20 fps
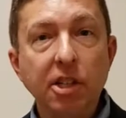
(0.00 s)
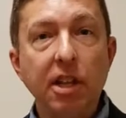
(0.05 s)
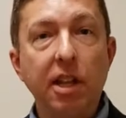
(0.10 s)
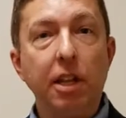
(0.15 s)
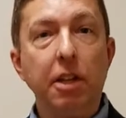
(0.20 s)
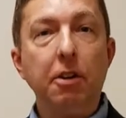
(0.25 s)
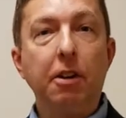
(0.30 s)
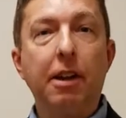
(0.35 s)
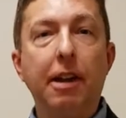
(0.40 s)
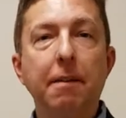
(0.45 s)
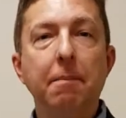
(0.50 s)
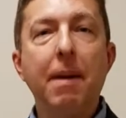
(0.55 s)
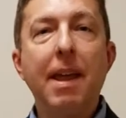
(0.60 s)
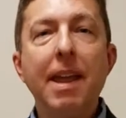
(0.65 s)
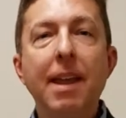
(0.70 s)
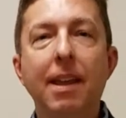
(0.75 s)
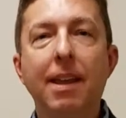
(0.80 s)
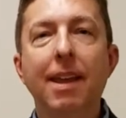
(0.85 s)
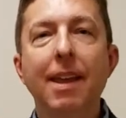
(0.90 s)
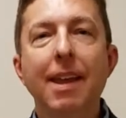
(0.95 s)
that you can
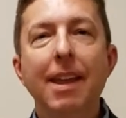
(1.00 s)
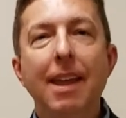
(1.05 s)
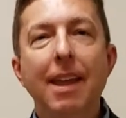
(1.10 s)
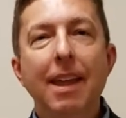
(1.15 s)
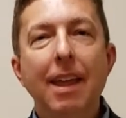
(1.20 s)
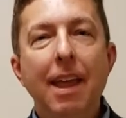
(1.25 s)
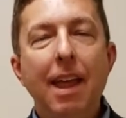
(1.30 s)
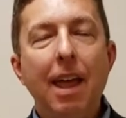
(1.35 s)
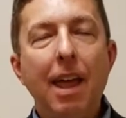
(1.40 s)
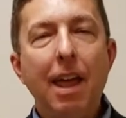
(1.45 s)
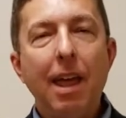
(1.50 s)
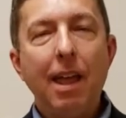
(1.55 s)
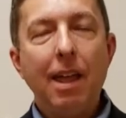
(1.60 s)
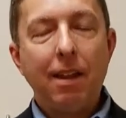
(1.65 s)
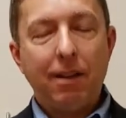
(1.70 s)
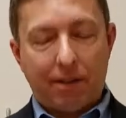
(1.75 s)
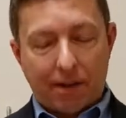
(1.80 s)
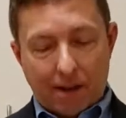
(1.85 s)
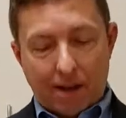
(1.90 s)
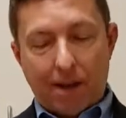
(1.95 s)
make.
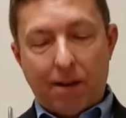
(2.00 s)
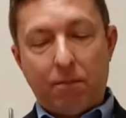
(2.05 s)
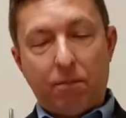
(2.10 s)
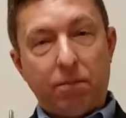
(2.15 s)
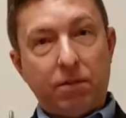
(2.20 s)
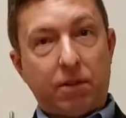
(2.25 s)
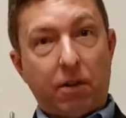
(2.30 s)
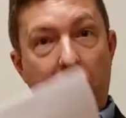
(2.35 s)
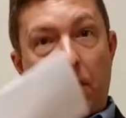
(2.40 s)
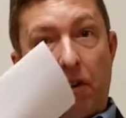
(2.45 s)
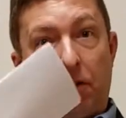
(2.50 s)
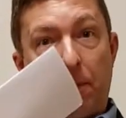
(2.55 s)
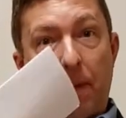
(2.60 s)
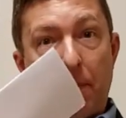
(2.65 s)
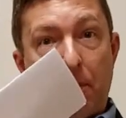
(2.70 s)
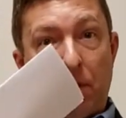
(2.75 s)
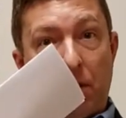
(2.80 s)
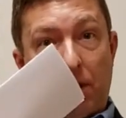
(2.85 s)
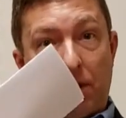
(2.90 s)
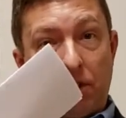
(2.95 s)
And so here's my
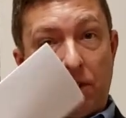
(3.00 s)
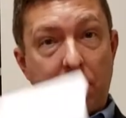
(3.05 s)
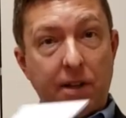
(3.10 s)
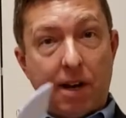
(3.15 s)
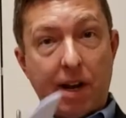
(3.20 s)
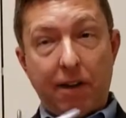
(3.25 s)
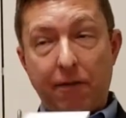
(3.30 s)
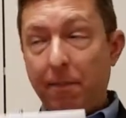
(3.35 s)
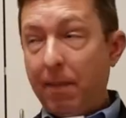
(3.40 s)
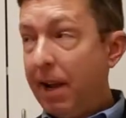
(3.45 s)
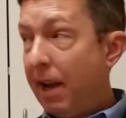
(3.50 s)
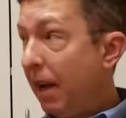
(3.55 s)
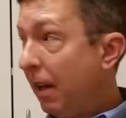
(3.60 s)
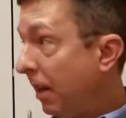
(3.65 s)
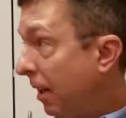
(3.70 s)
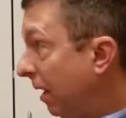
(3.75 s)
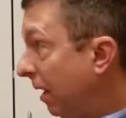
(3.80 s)
prediction that I've made in